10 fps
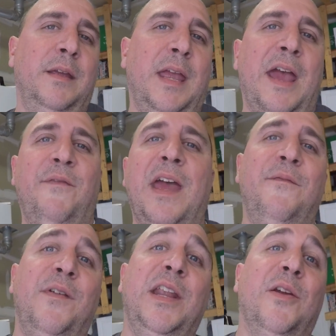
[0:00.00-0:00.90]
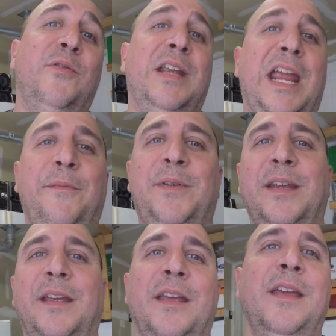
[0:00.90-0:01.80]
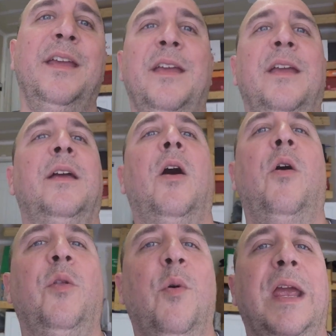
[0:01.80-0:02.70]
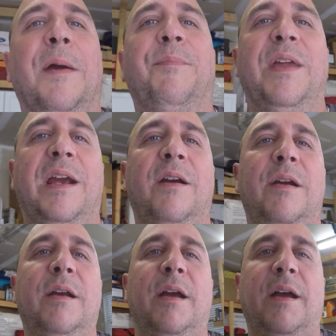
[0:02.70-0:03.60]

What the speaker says: have that videotaped on the way up there.